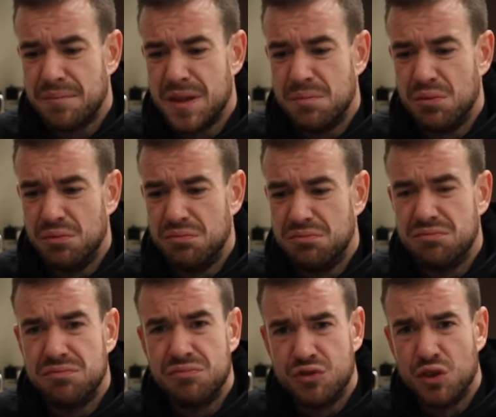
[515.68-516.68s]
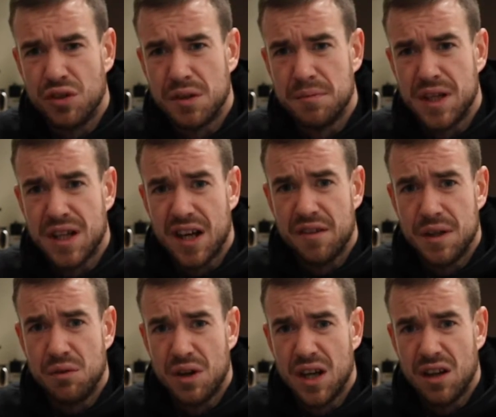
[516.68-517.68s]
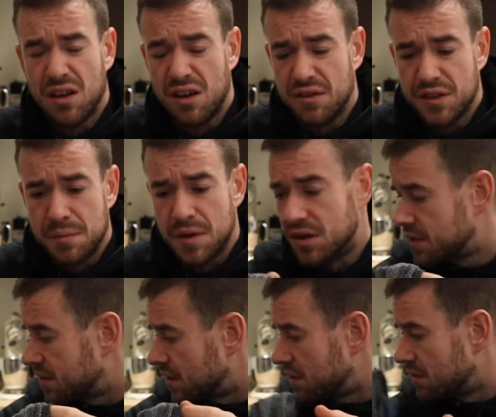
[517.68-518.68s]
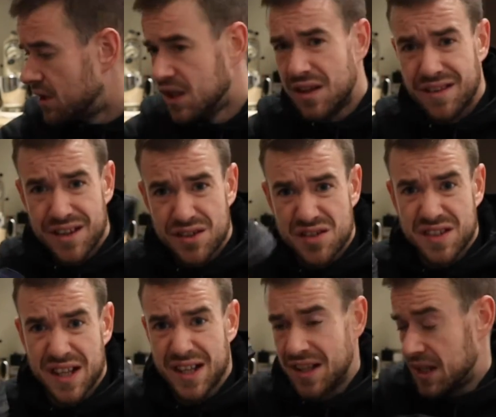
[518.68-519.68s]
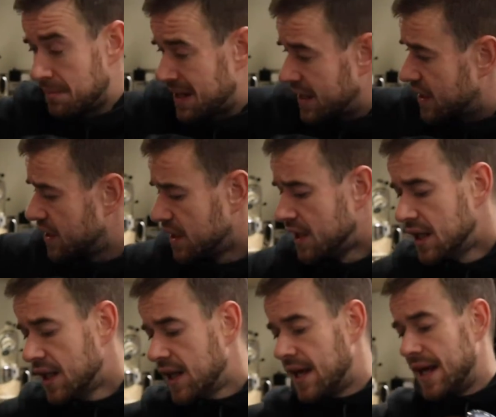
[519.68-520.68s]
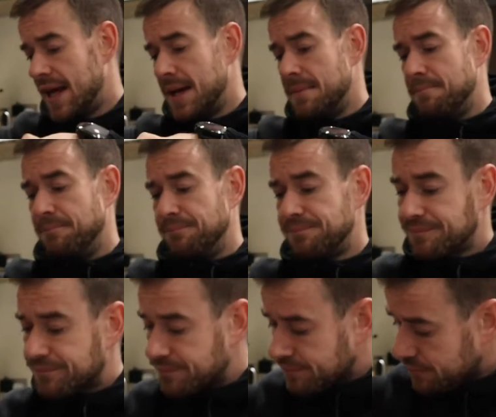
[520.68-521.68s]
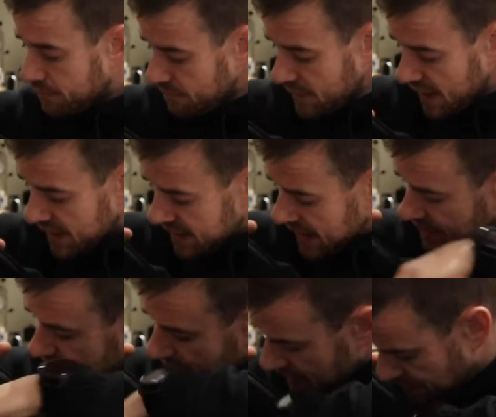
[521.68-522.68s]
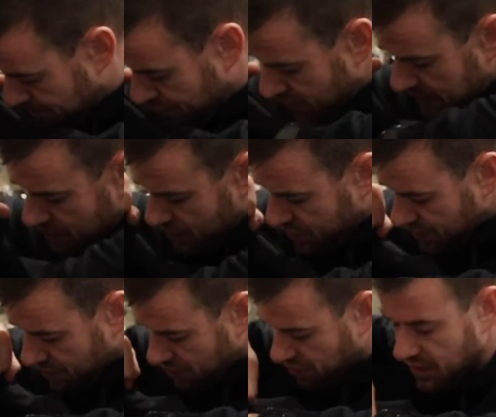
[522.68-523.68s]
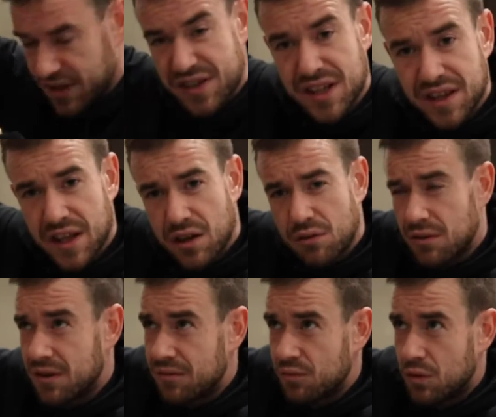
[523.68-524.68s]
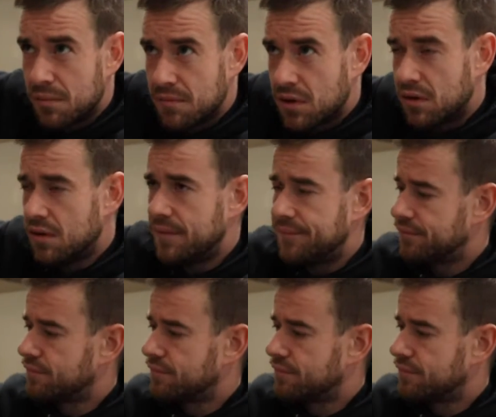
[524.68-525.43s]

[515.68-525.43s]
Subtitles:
People took the mick out of me quite a lot, to be honest, so they just stay in the bag. So that's pretty much that's all that's in there. Oh, one more.